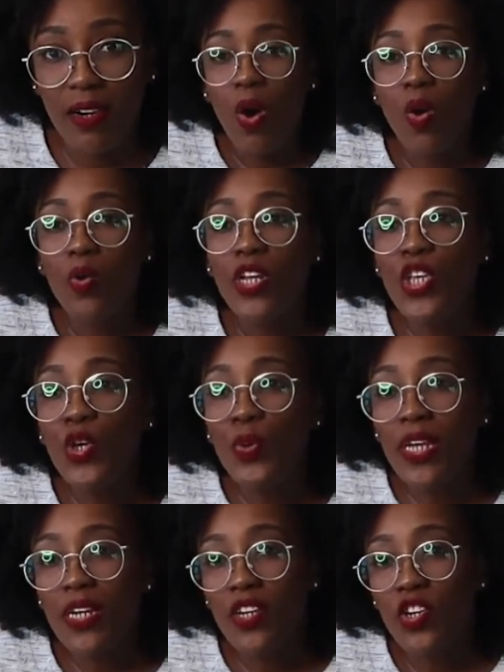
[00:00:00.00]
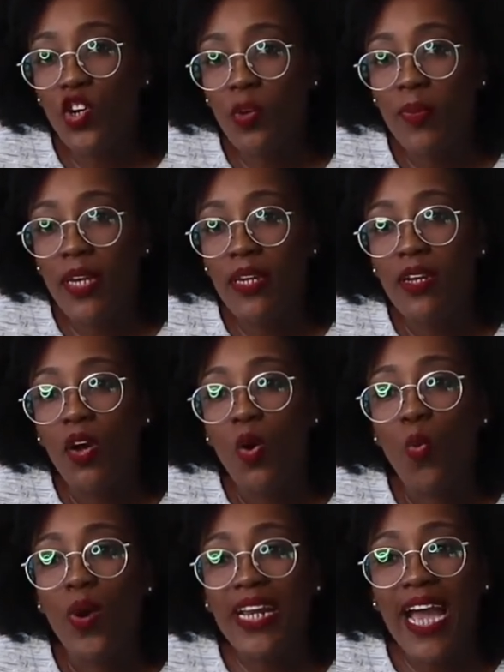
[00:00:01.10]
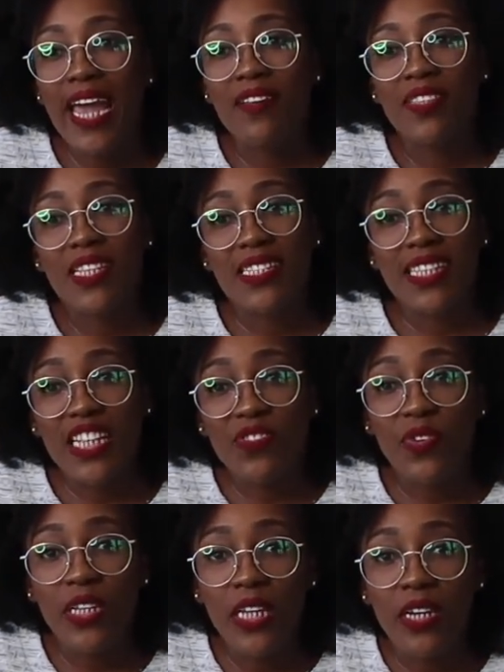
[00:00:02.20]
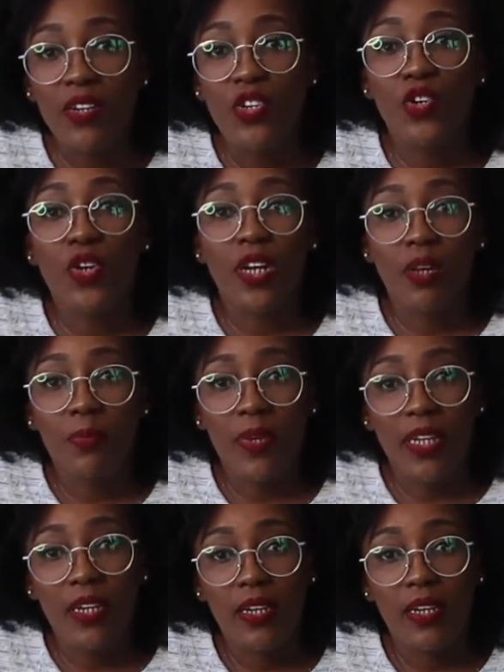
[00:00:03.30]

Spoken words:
Only you can determine what kind of successful leader you're going to be.